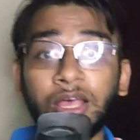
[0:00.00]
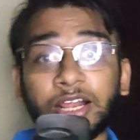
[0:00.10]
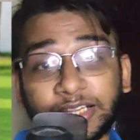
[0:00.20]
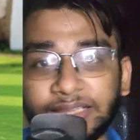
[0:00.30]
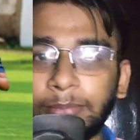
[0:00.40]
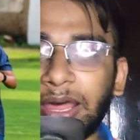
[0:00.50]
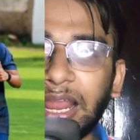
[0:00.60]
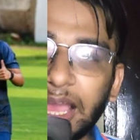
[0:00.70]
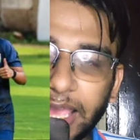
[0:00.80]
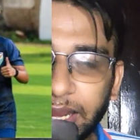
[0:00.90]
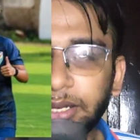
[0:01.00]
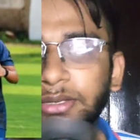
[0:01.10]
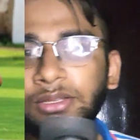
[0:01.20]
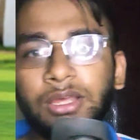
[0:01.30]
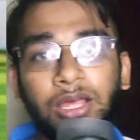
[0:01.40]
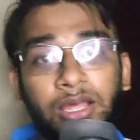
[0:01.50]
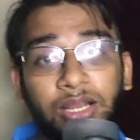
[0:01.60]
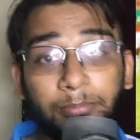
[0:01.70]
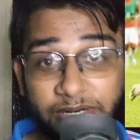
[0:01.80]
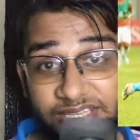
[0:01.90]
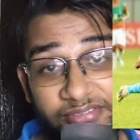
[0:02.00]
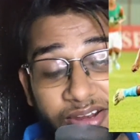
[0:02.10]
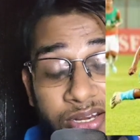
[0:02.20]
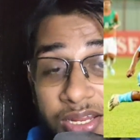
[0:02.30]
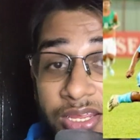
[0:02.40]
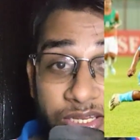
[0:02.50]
Ratnabala again, number 7,